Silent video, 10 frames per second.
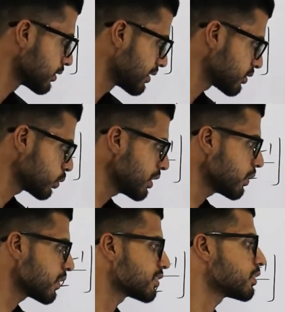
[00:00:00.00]
this one
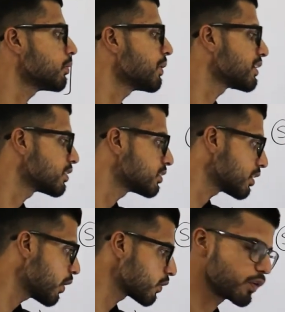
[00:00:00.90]
the original message
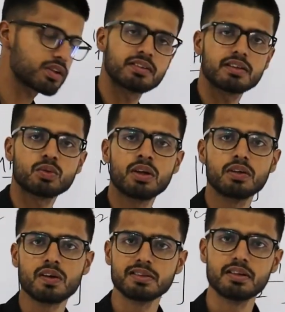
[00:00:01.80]
or was this one
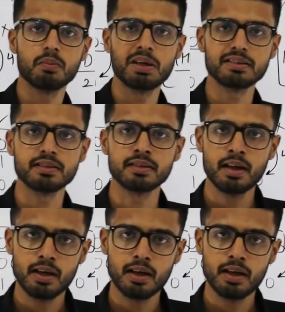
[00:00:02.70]
the original message?